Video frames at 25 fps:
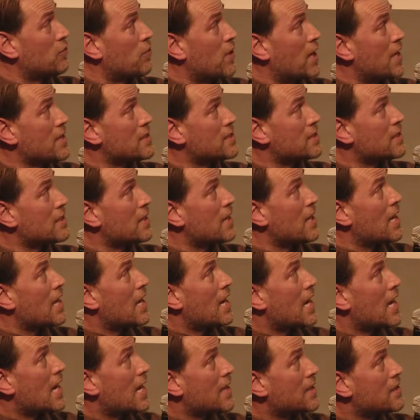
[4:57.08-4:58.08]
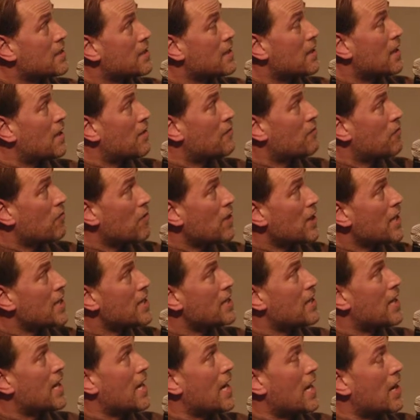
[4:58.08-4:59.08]
waste, and have
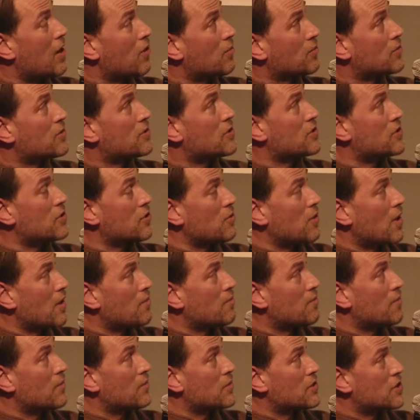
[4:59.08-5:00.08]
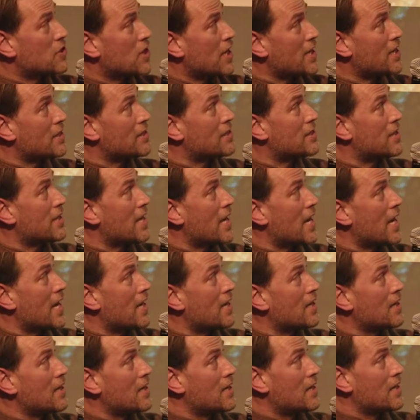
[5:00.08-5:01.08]
really helped to um, change
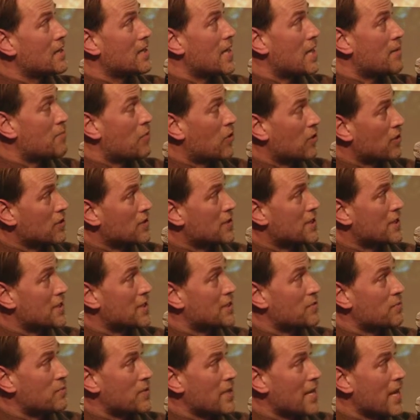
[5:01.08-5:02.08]
their, their policies. We